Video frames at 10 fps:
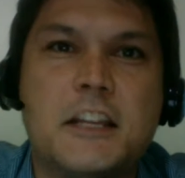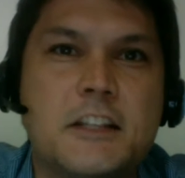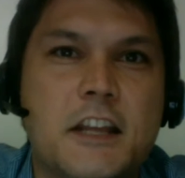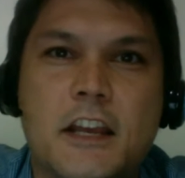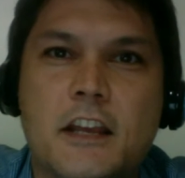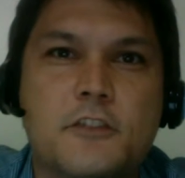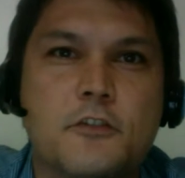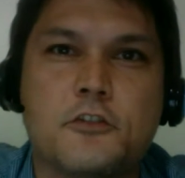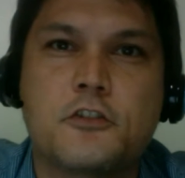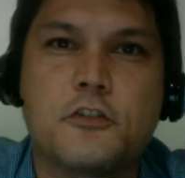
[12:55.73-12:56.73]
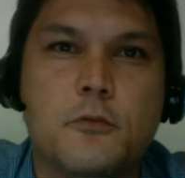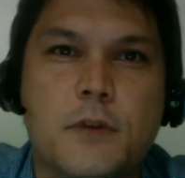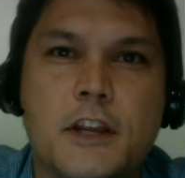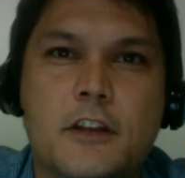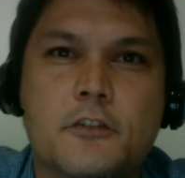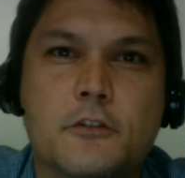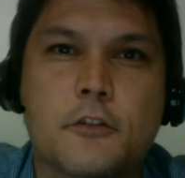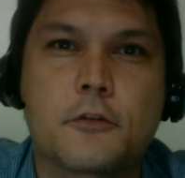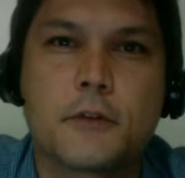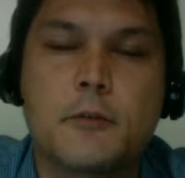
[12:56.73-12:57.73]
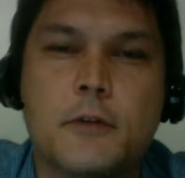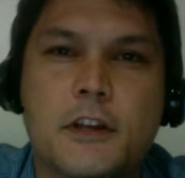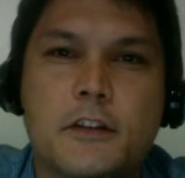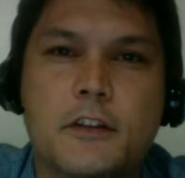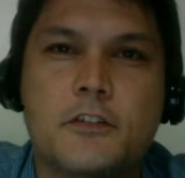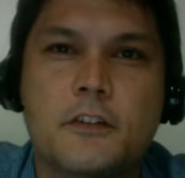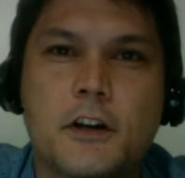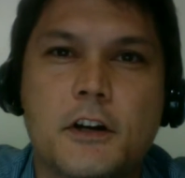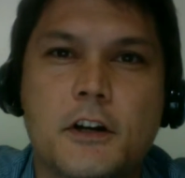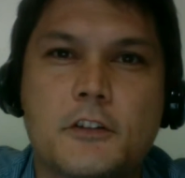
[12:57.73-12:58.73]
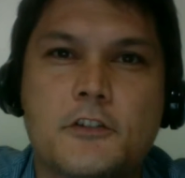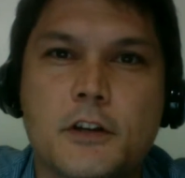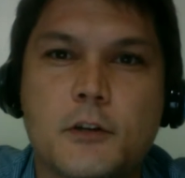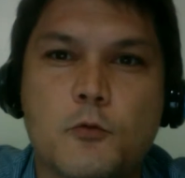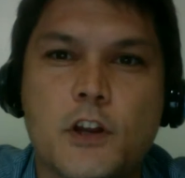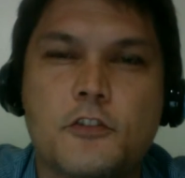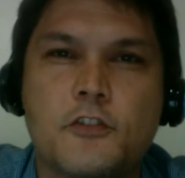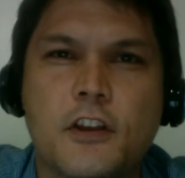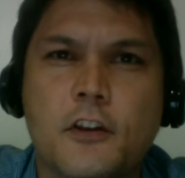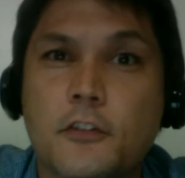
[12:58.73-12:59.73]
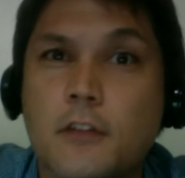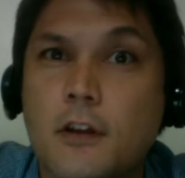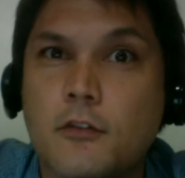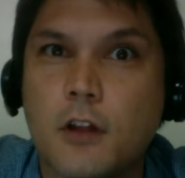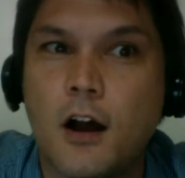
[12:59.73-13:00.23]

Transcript: days or 2 weeks or 3 weeks during which sales level